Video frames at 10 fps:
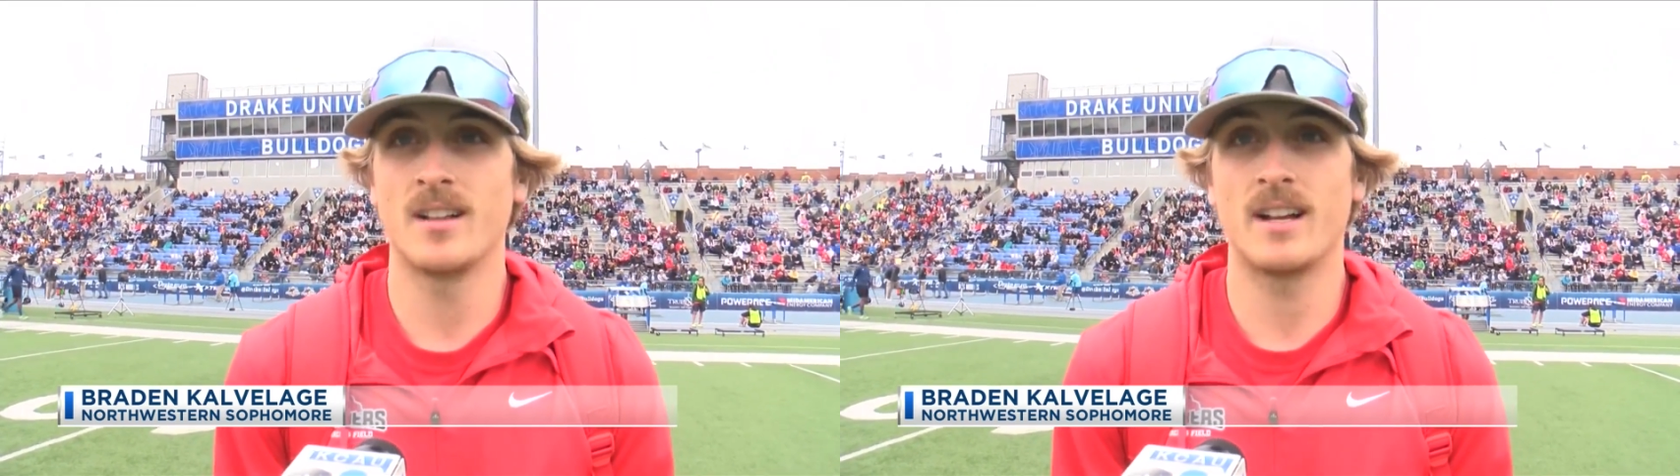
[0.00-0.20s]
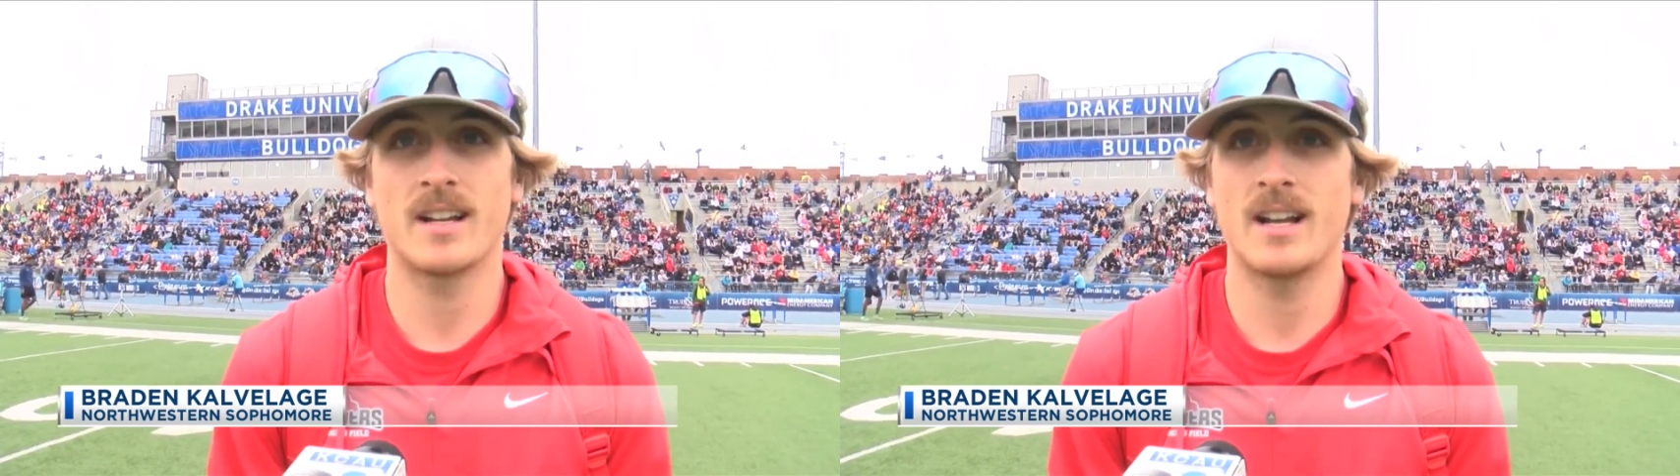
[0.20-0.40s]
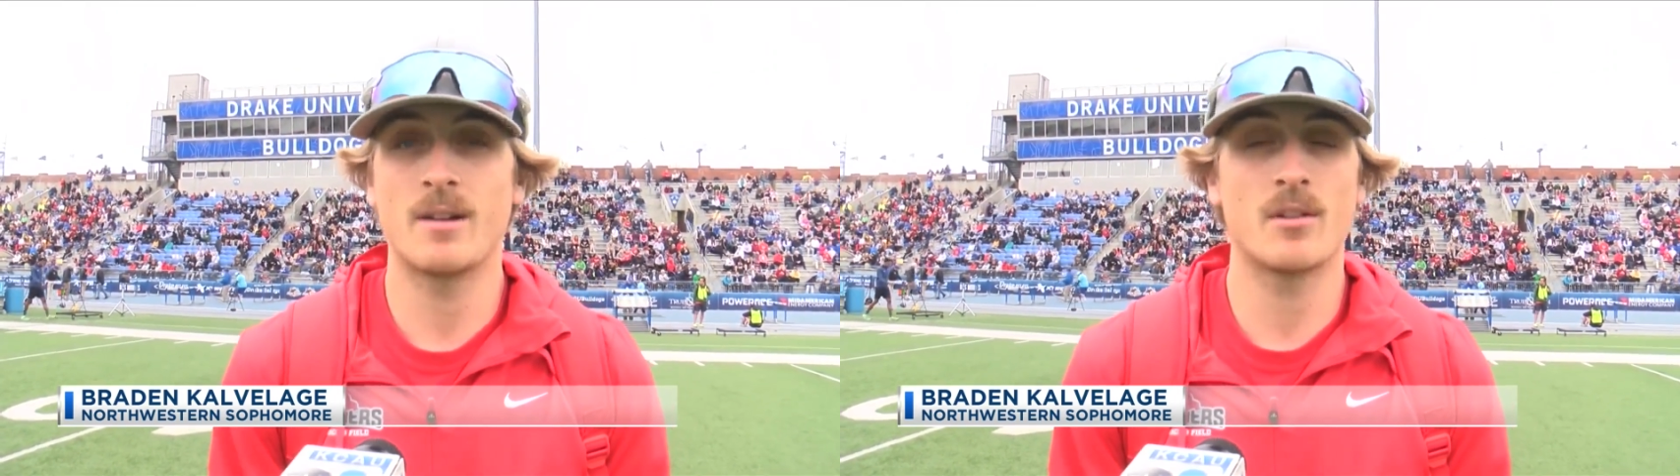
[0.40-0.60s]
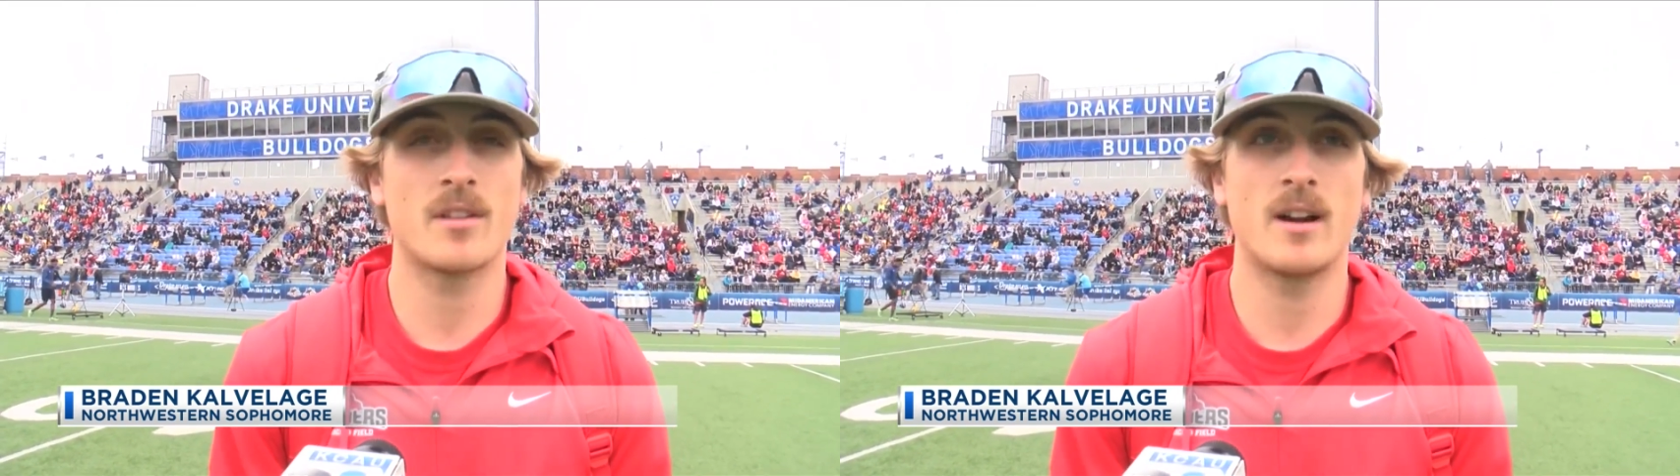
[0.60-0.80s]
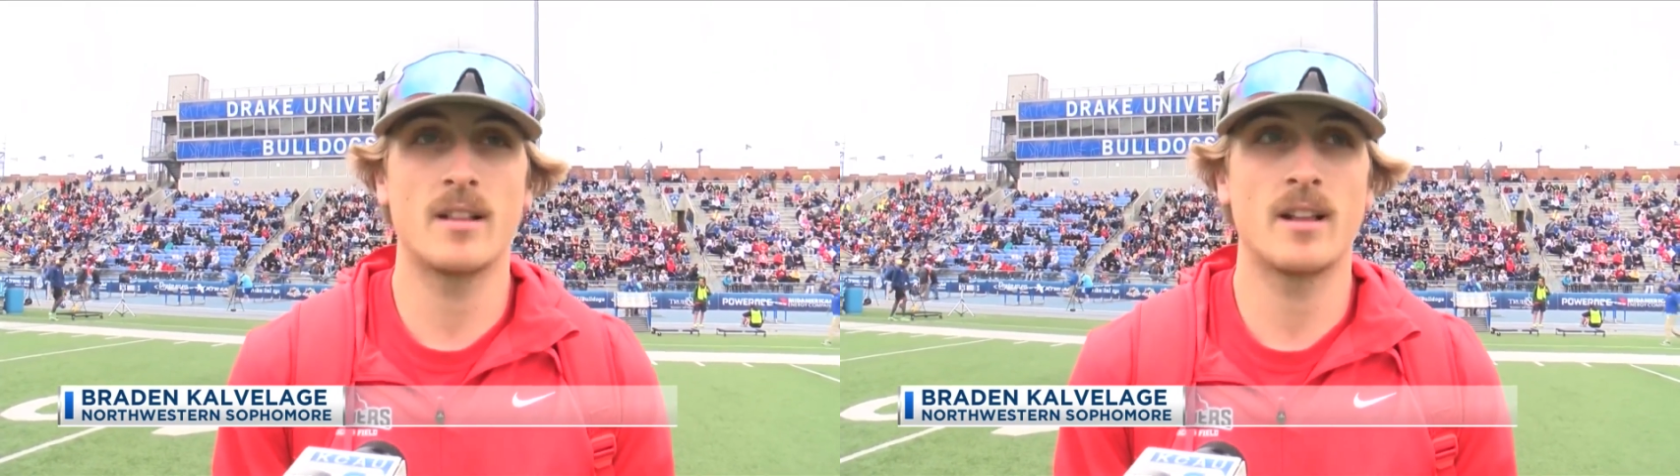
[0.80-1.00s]
Like I never
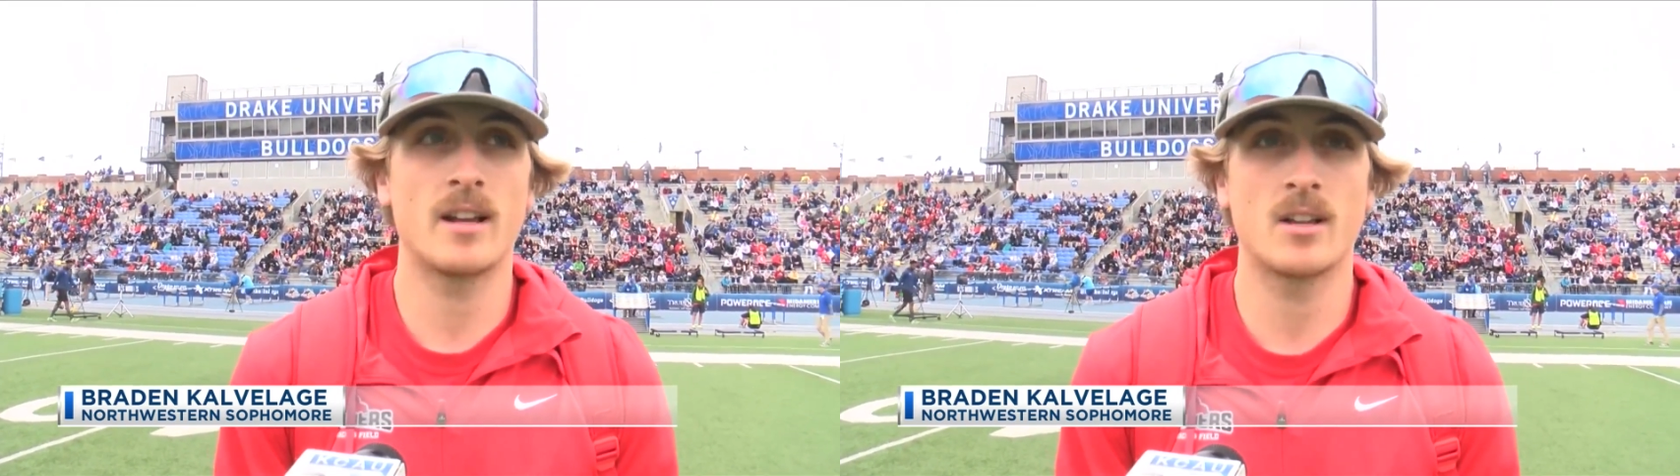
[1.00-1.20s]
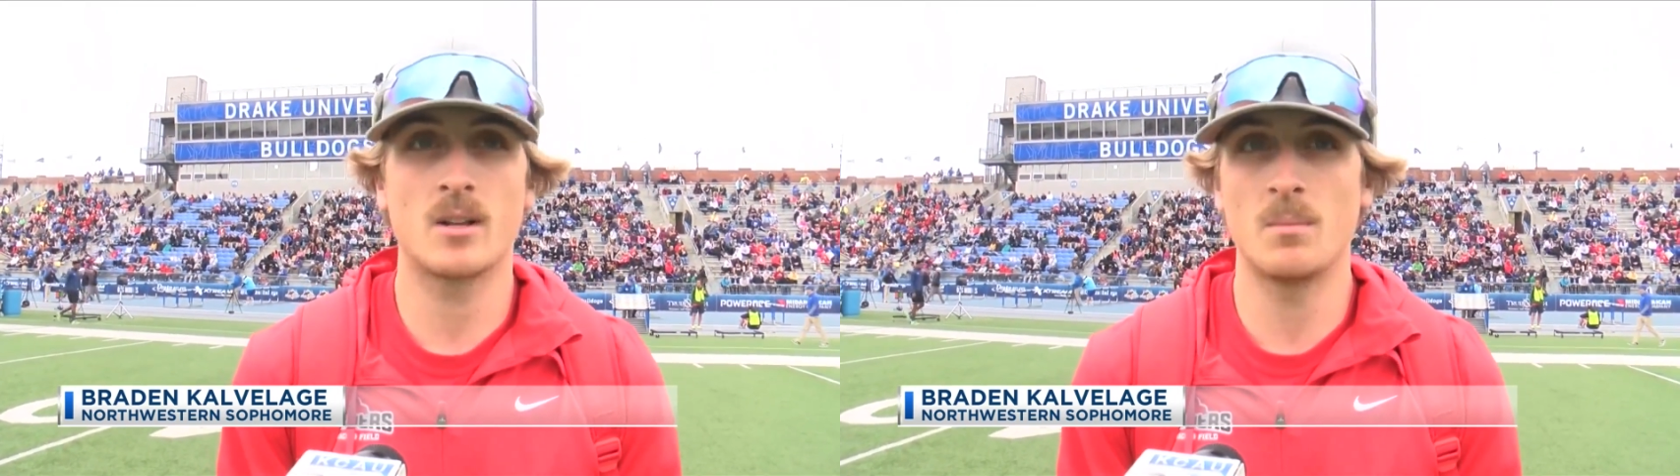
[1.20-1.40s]
thought that I could